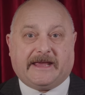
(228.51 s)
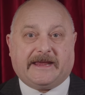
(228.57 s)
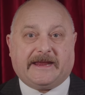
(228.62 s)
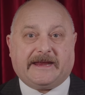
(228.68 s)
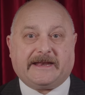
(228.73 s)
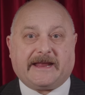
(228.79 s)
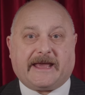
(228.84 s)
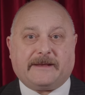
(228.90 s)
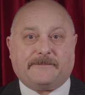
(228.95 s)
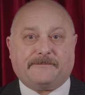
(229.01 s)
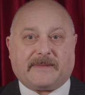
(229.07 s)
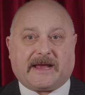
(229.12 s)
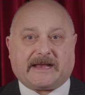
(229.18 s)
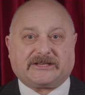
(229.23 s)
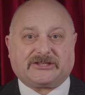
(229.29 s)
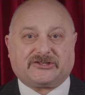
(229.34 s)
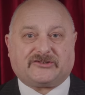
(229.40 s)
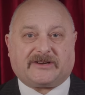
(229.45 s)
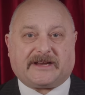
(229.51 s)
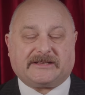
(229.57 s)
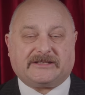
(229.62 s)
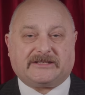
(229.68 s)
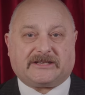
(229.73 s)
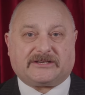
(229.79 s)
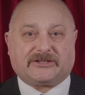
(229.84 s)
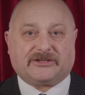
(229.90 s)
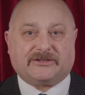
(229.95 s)
in a mass
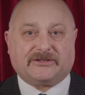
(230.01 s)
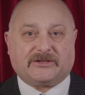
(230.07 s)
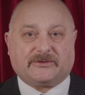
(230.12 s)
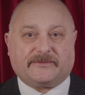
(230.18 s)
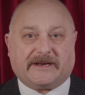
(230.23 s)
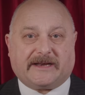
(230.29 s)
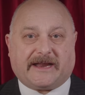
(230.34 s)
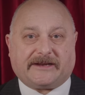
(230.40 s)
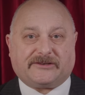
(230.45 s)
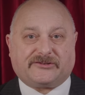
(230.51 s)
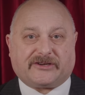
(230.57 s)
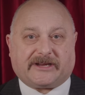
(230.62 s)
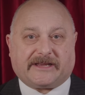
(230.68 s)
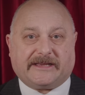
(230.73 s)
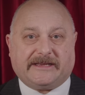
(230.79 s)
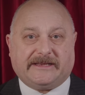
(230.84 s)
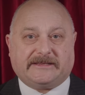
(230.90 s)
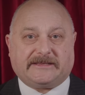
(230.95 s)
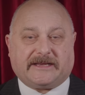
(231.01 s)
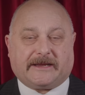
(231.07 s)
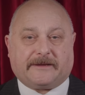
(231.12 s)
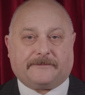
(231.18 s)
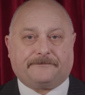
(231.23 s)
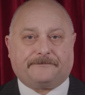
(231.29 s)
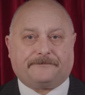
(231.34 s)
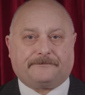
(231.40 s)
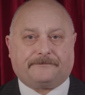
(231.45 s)
transition to electric
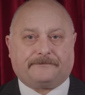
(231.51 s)
heating.